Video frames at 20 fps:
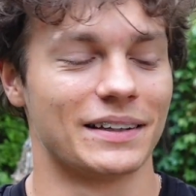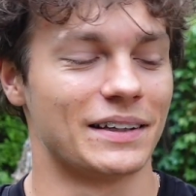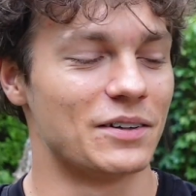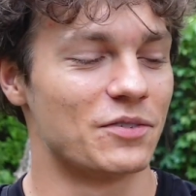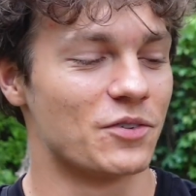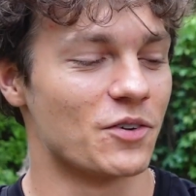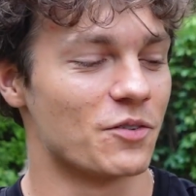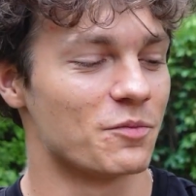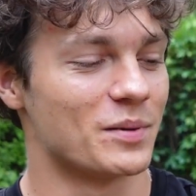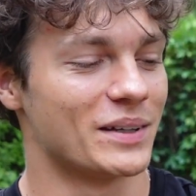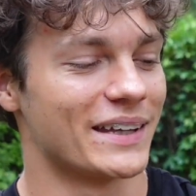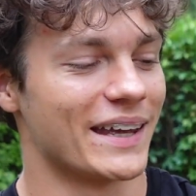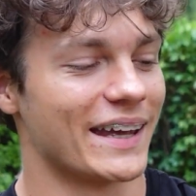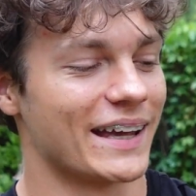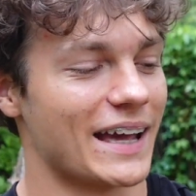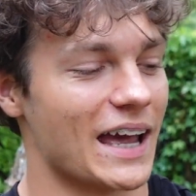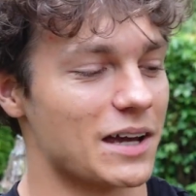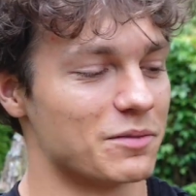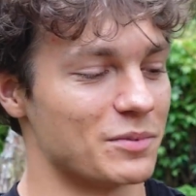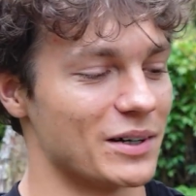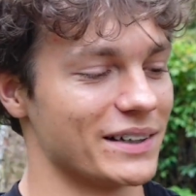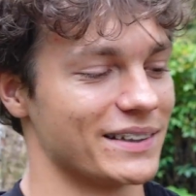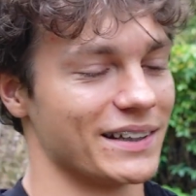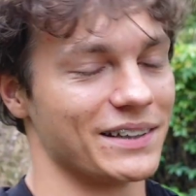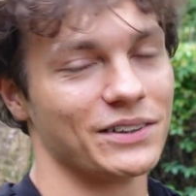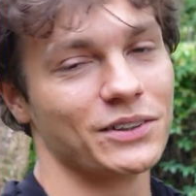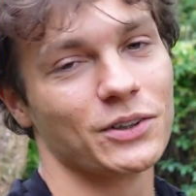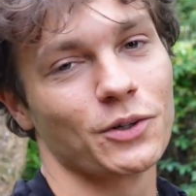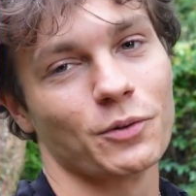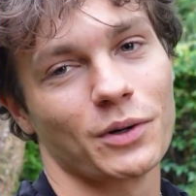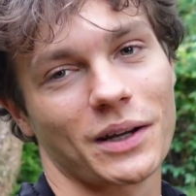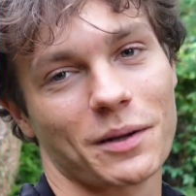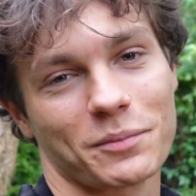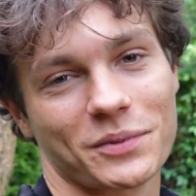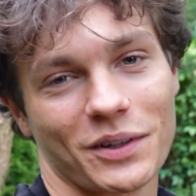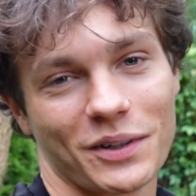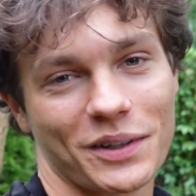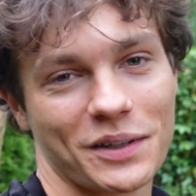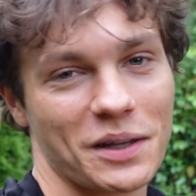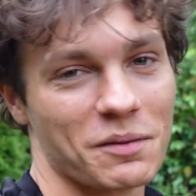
If you've been a gamer, then you know what I'm talking